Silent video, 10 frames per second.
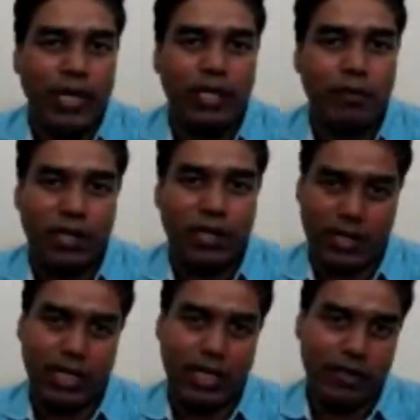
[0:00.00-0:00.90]
So
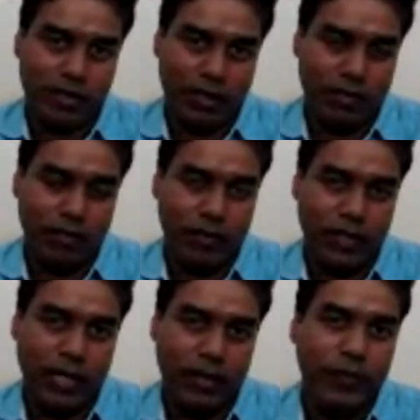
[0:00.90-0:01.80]
that could be
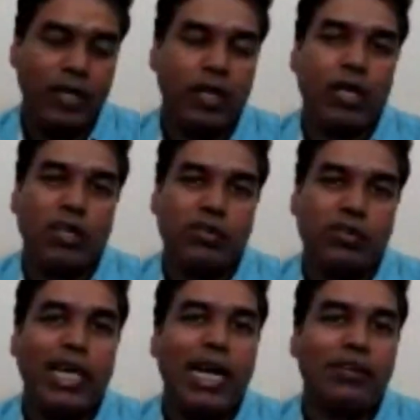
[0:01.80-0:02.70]
one reason
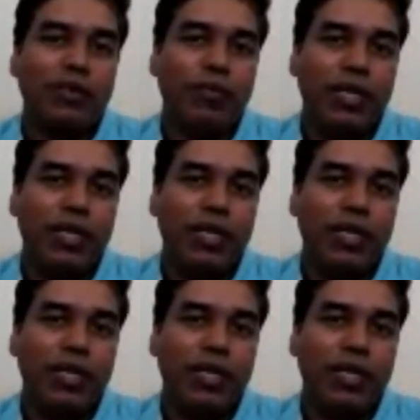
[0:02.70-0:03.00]
why